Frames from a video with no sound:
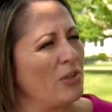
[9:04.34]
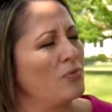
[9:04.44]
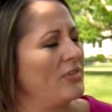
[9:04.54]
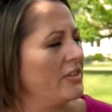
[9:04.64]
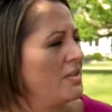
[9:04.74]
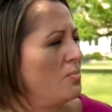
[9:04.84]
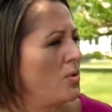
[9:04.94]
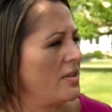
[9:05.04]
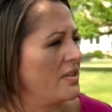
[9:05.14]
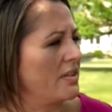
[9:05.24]
you feel it's
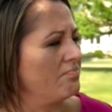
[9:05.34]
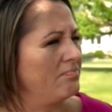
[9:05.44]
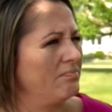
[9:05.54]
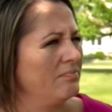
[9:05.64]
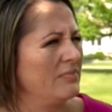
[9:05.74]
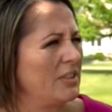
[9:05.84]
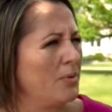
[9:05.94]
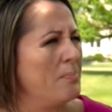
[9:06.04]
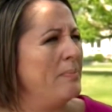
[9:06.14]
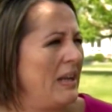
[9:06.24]
important to, to
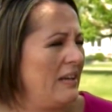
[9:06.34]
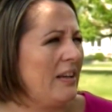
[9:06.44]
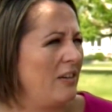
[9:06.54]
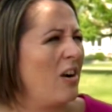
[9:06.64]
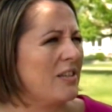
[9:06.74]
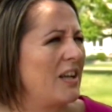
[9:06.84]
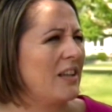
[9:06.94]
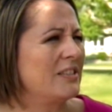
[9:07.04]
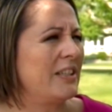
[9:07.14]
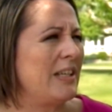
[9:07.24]
remain in
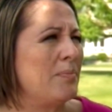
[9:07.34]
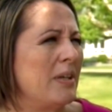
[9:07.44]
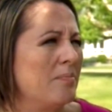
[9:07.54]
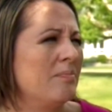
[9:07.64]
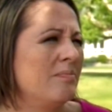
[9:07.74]
contact, to keep them?